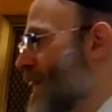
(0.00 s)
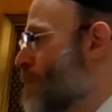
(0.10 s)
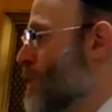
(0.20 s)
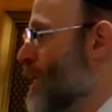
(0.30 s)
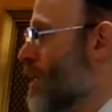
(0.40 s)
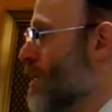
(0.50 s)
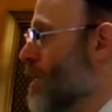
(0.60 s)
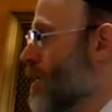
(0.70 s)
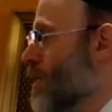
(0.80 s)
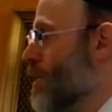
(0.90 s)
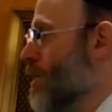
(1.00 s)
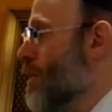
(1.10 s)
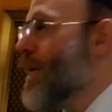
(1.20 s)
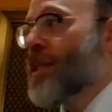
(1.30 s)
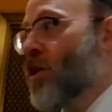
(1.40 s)
empty air?
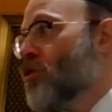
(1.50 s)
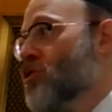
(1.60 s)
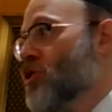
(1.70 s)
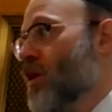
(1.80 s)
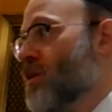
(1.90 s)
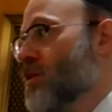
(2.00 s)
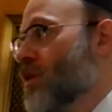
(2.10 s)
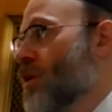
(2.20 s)
It's kosher.